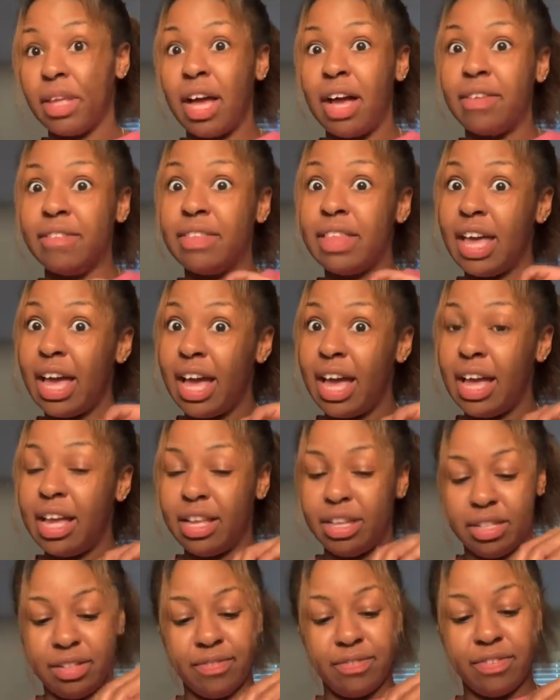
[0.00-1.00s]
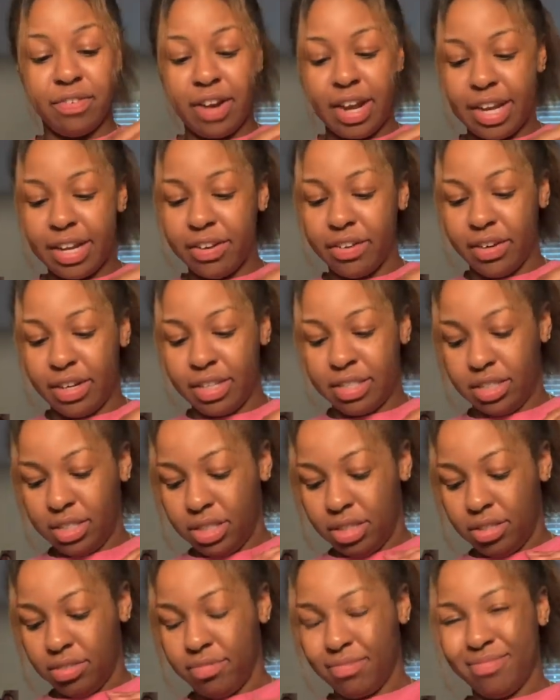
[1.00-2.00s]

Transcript: of that fragrance.